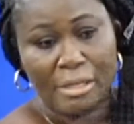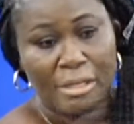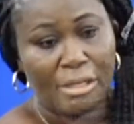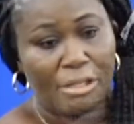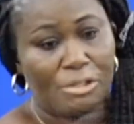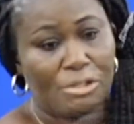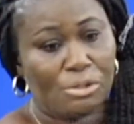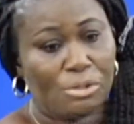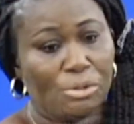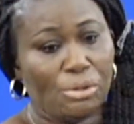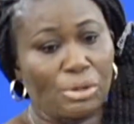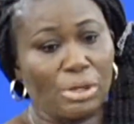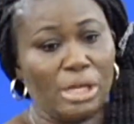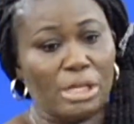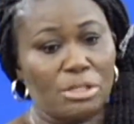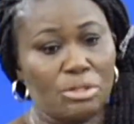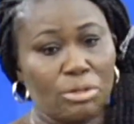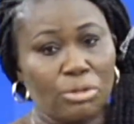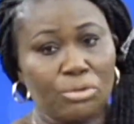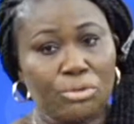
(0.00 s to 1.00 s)
And so
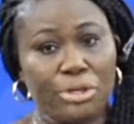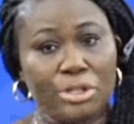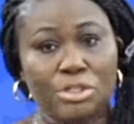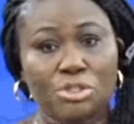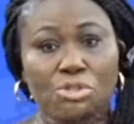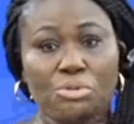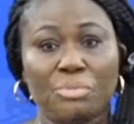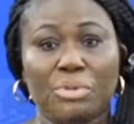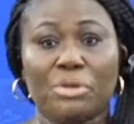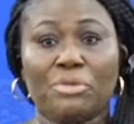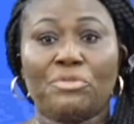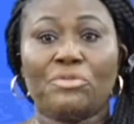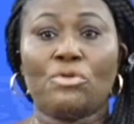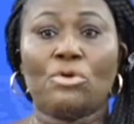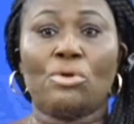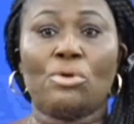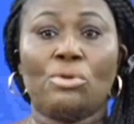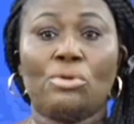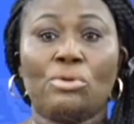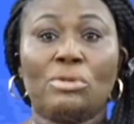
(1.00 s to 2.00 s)
it's not going to be
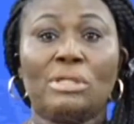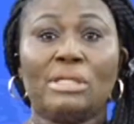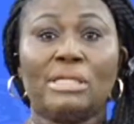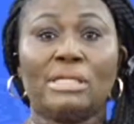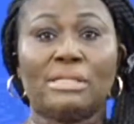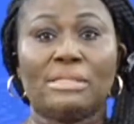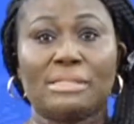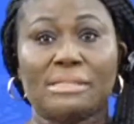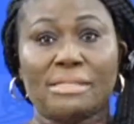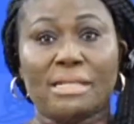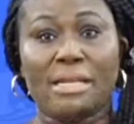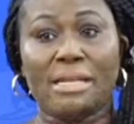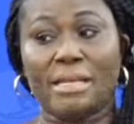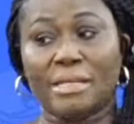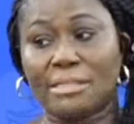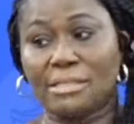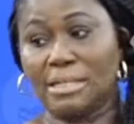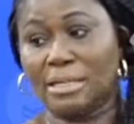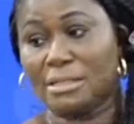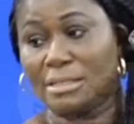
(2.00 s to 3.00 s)
for only
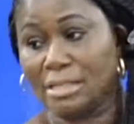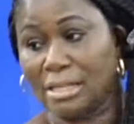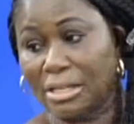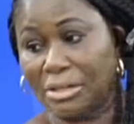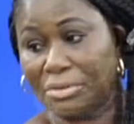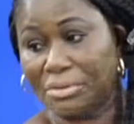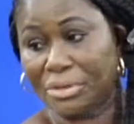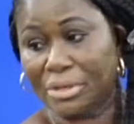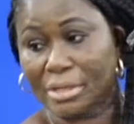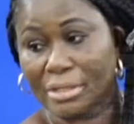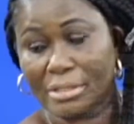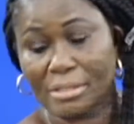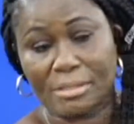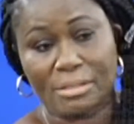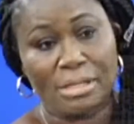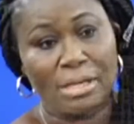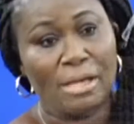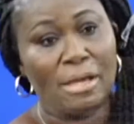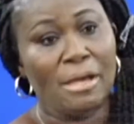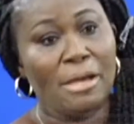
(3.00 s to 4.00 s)
selected
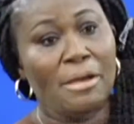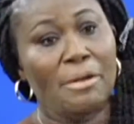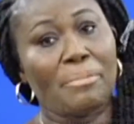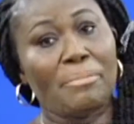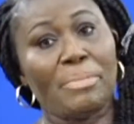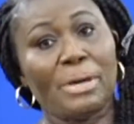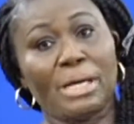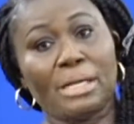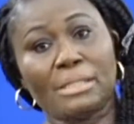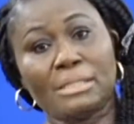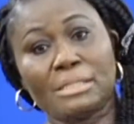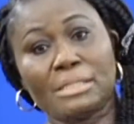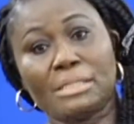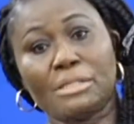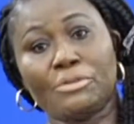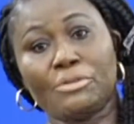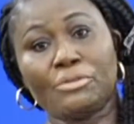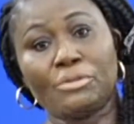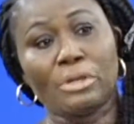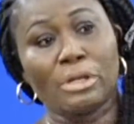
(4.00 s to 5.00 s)
areas, but
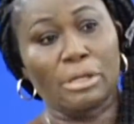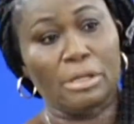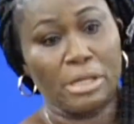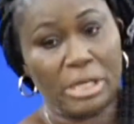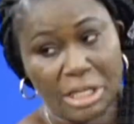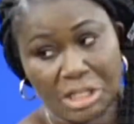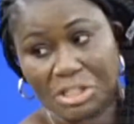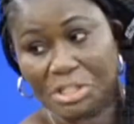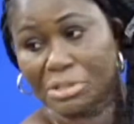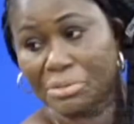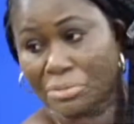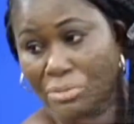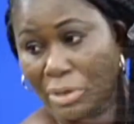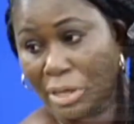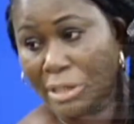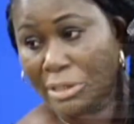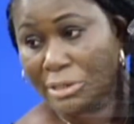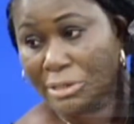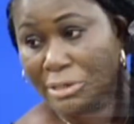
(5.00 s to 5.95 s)
nationwide.